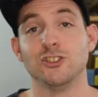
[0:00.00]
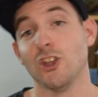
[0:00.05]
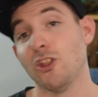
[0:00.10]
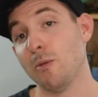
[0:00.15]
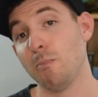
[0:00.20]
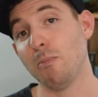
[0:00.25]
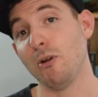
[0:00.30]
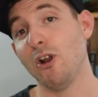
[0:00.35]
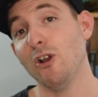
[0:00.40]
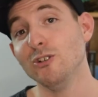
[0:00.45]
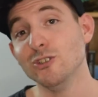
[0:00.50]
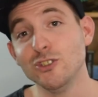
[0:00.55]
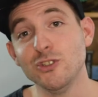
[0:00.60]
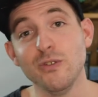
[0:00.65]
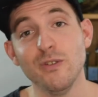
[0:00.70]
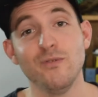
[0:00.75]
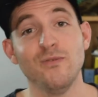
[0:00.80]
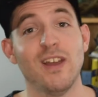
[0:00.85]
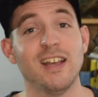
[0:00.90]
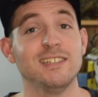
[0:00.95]
So the pros
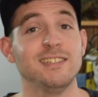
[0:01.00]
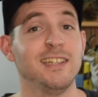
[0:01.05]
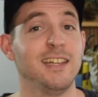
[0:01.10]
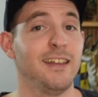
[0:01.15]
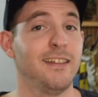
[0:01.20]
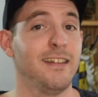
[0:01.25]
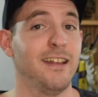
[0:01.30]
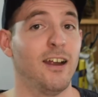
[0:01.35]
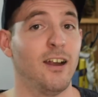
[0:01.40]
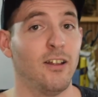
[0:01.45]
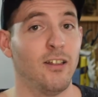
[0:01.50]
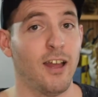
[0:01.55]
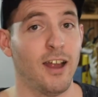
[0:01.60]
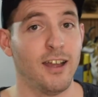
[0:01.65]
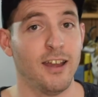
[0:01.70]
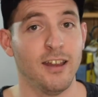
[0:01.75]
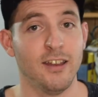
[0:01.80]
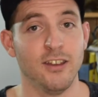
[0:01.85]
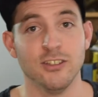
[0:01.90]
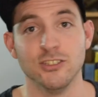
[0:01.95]
to investing in the
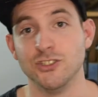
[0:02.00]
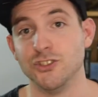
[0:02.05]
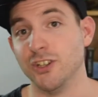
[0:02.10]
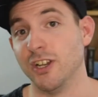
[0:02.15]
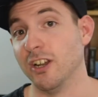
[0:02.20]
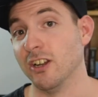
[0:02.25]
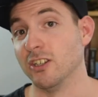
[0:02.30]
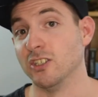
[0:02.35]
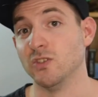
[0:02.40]
airline industry are